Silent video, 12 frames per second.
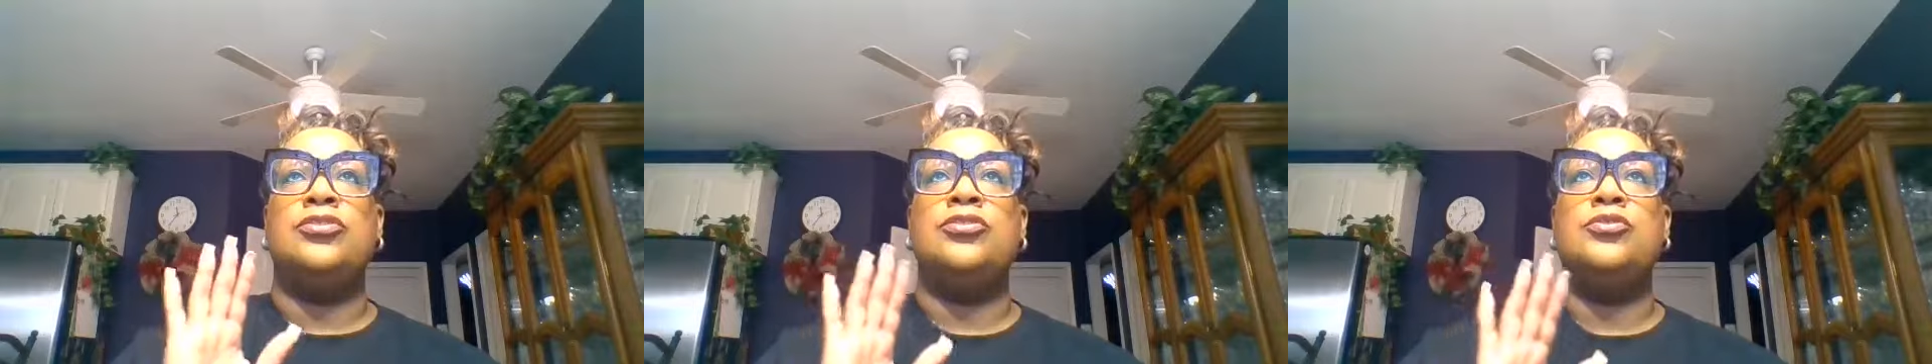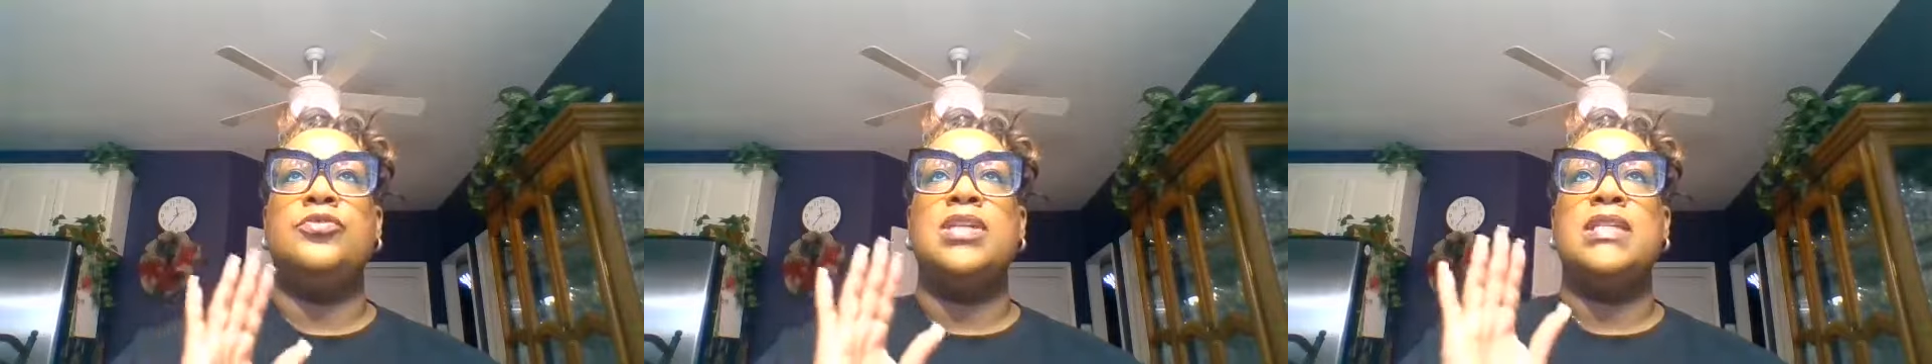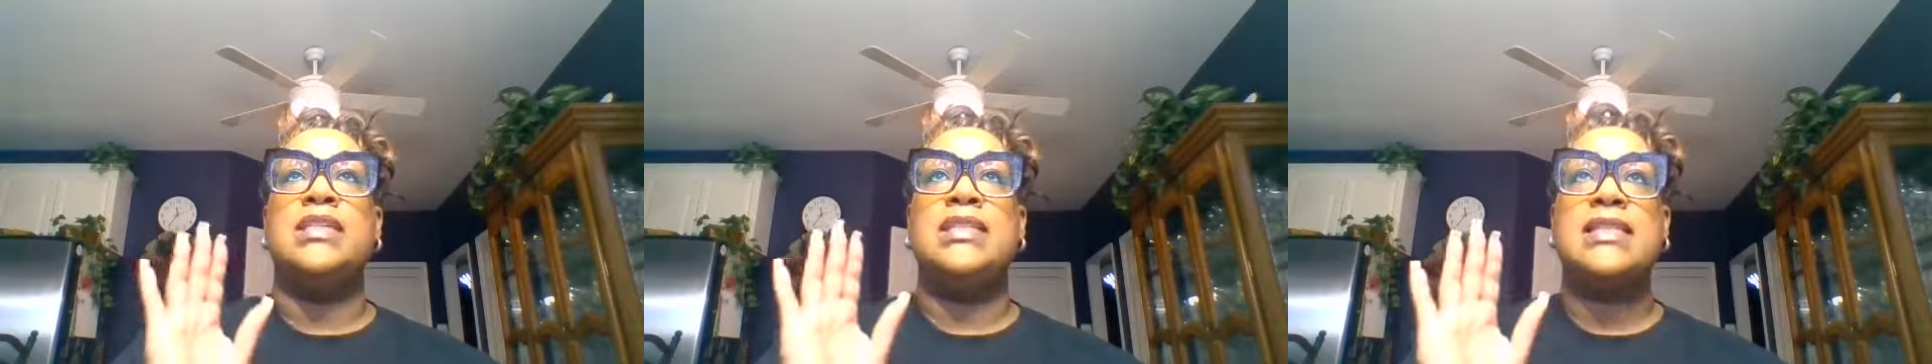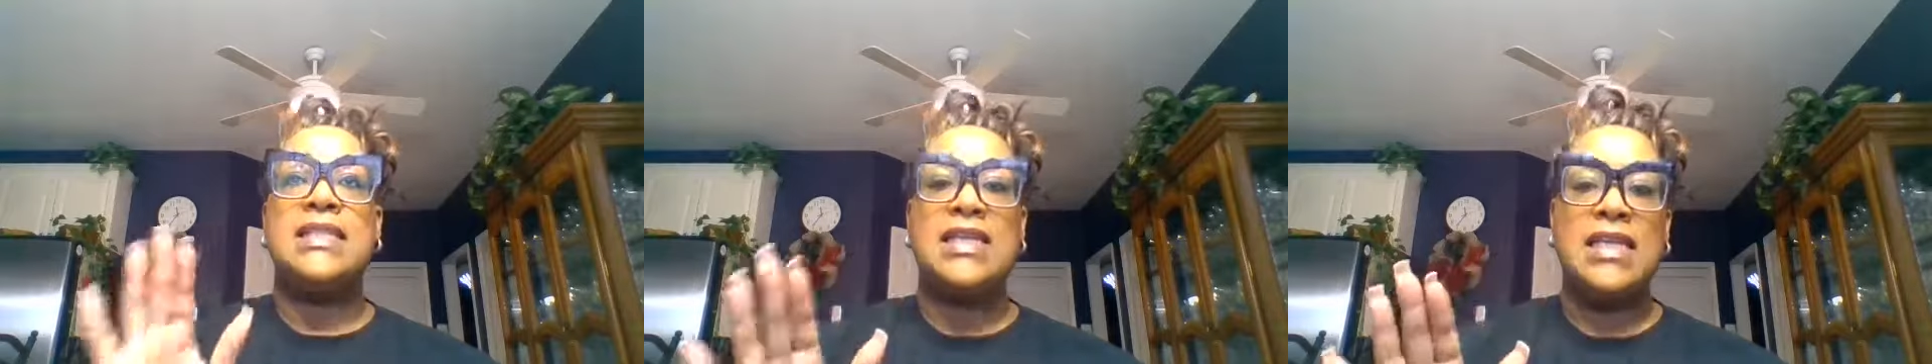you can
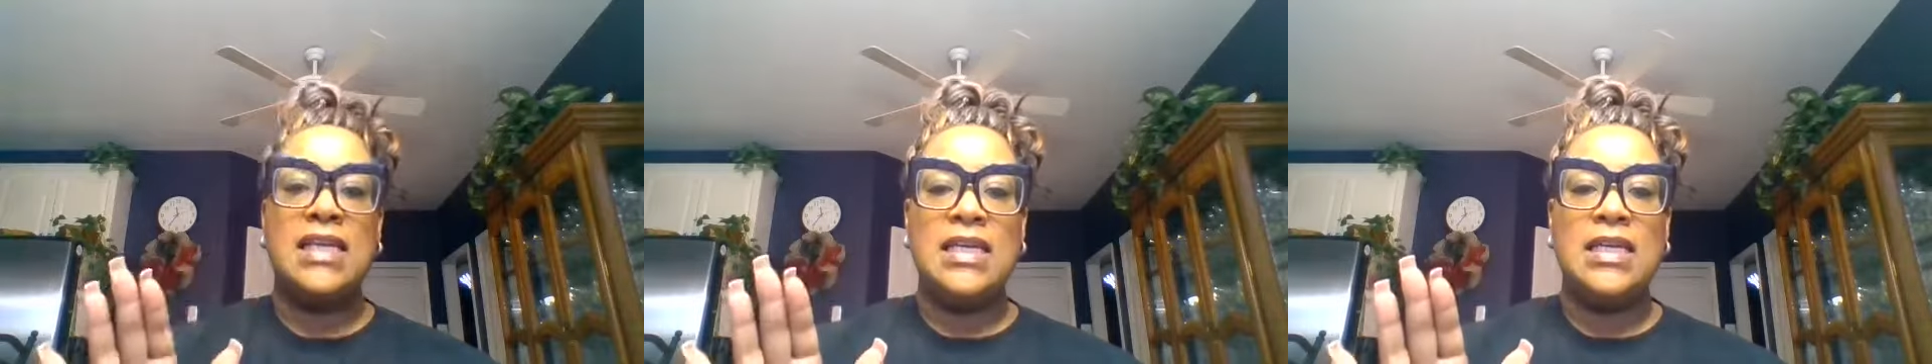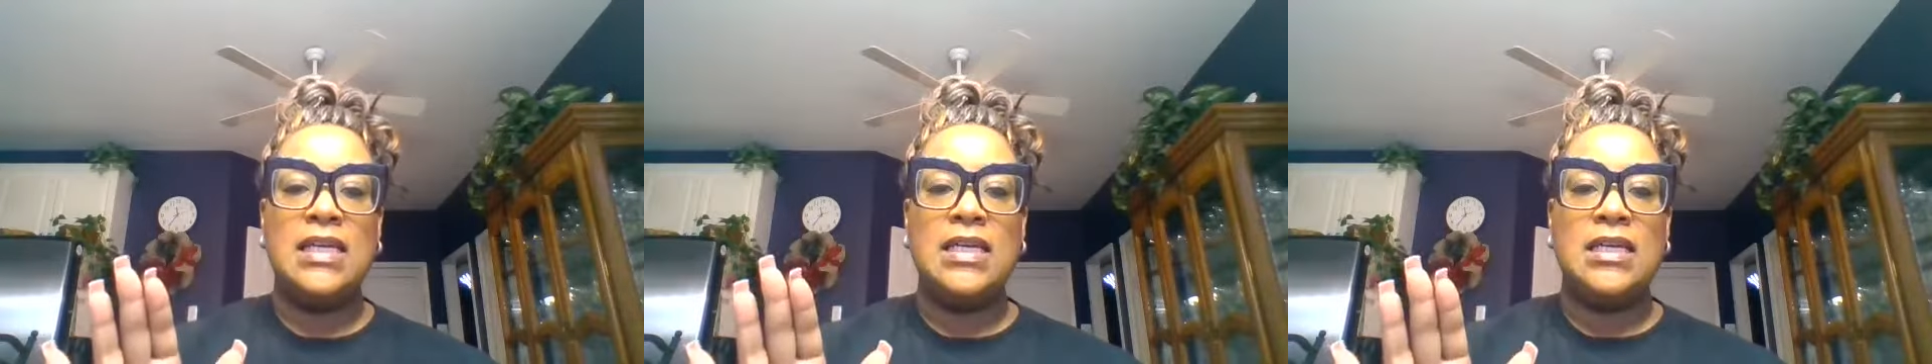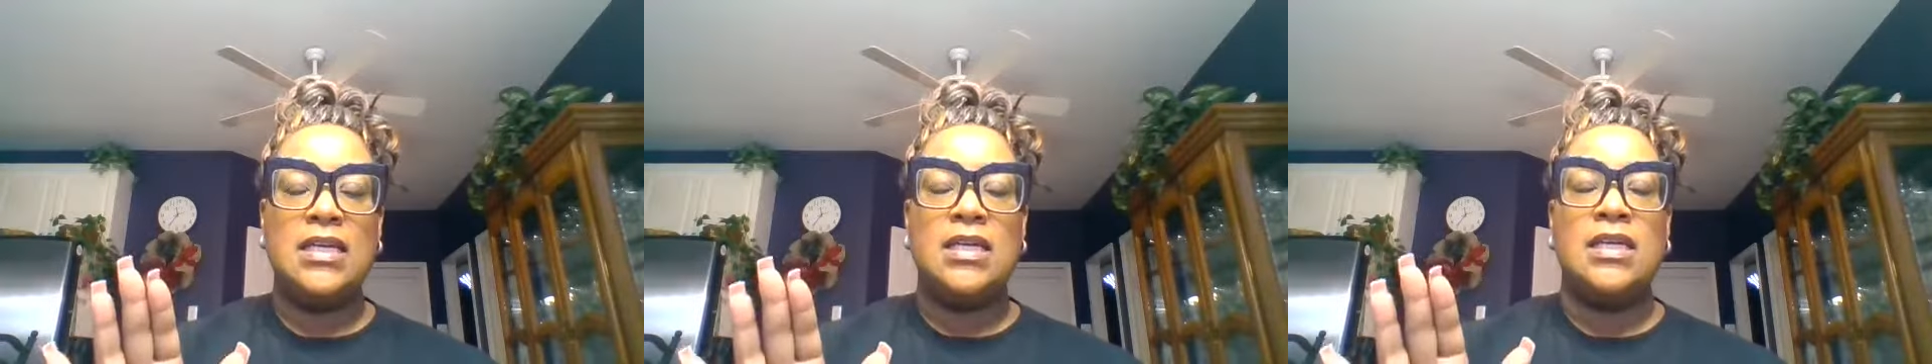see,